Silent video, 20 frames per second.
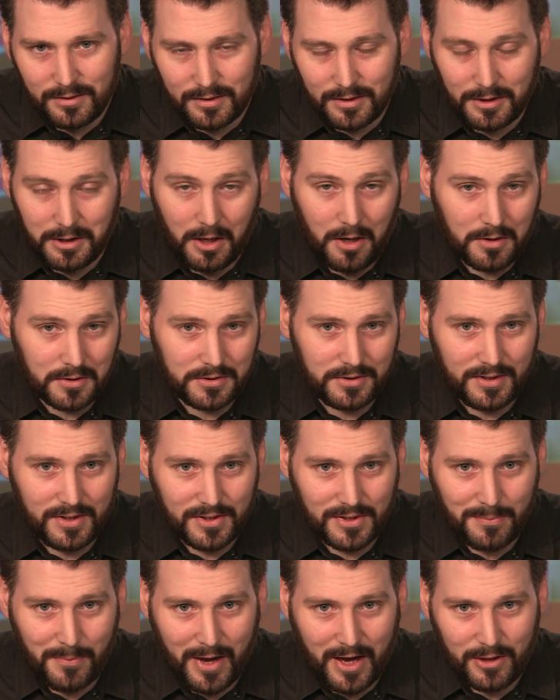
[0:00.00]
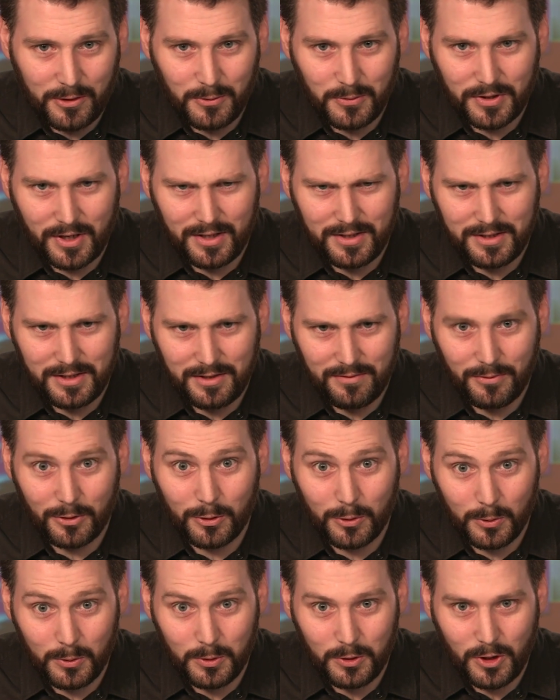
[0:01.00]
Clarkson is a man whose idea of a
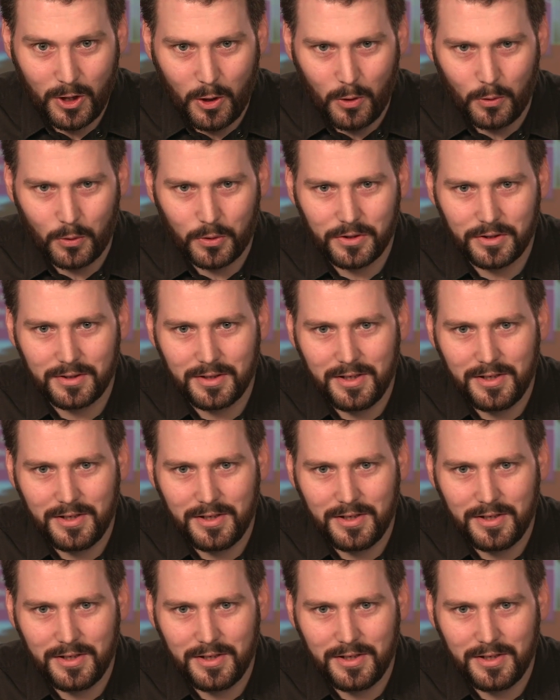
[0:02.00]
good joke